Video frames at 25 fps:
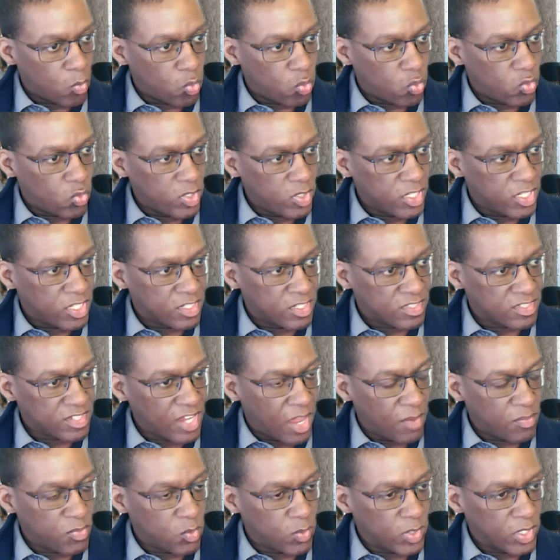We can
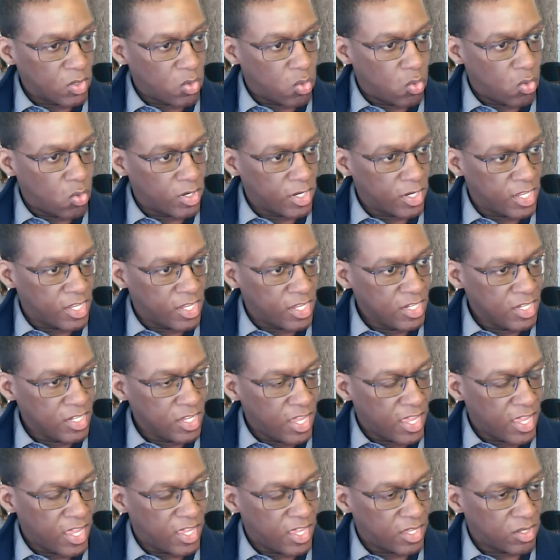stop the
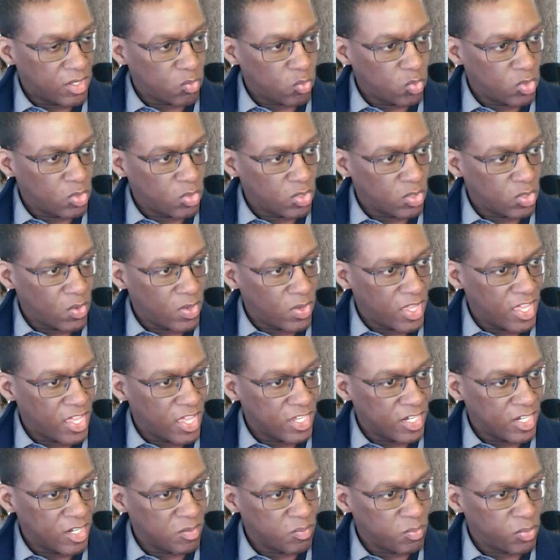recording and we'll go
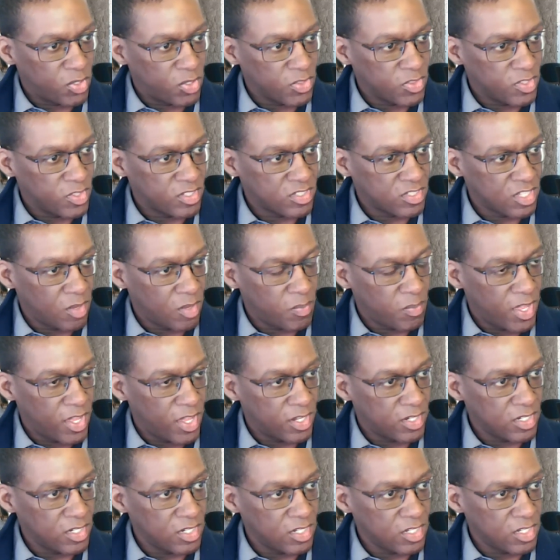ahead and put this up
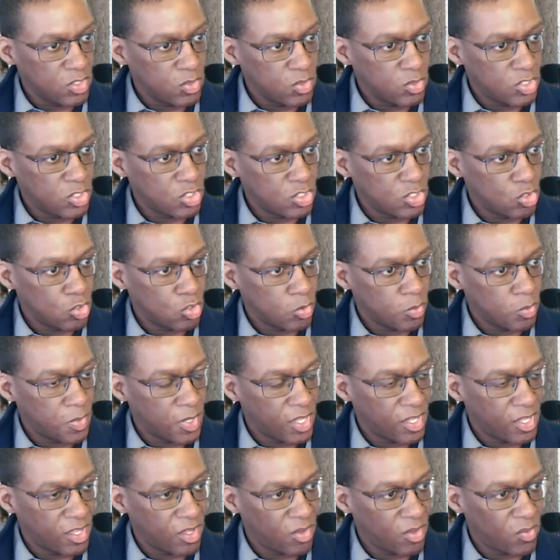on YouTube
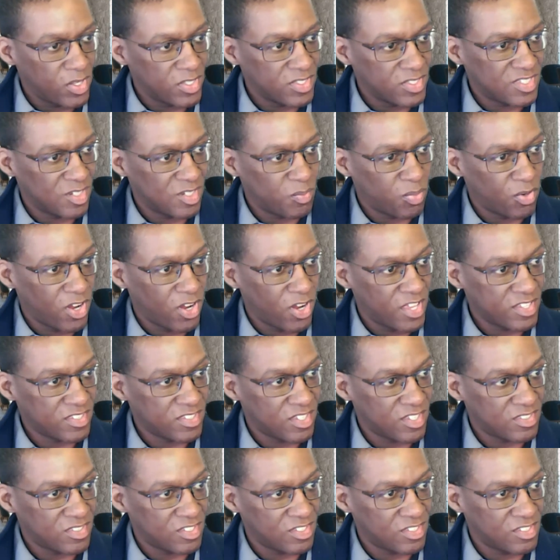once it
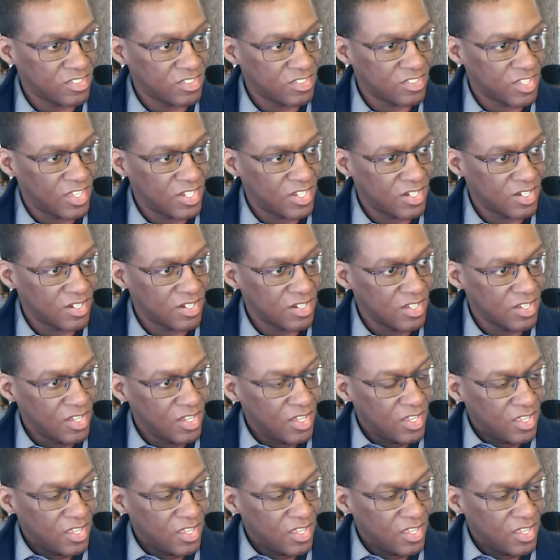processes, and